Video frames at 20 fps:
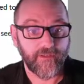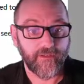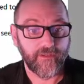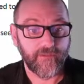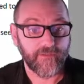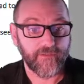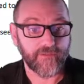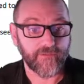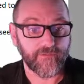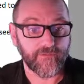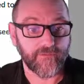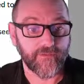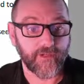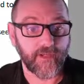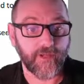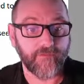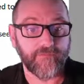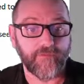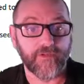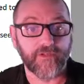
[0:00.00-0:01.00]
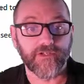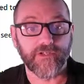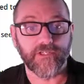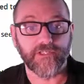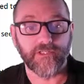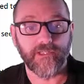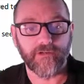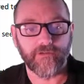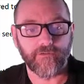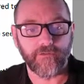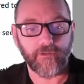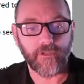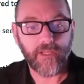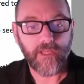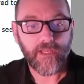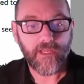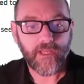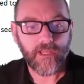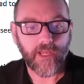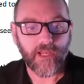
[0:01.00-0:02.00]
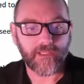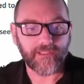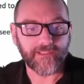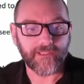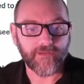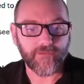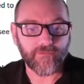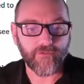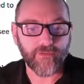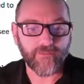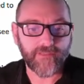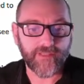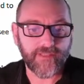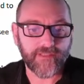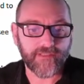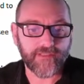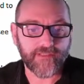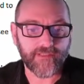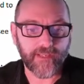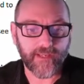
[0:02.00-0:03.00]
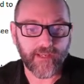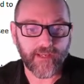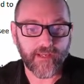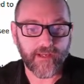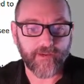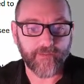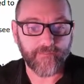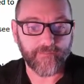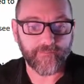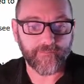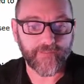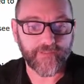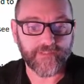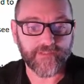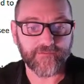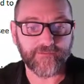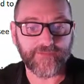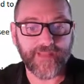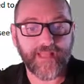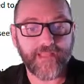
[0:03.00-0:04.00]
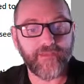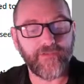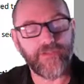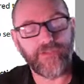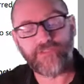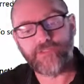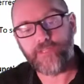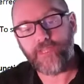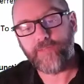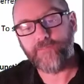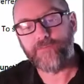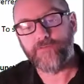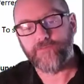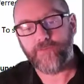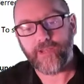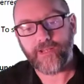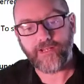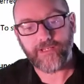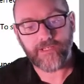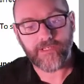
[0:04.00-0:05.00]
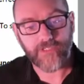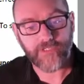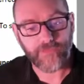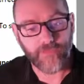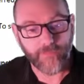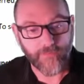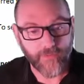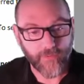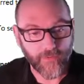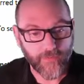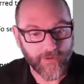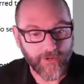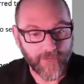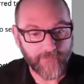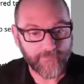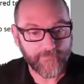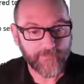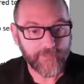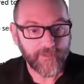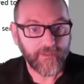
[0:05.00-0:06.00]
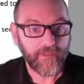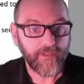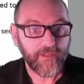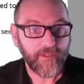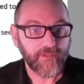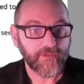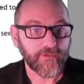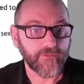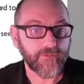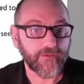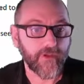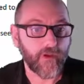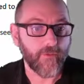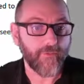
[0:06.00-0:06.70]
So a function literal. Literal means a value that's typed directly into a program. So if you go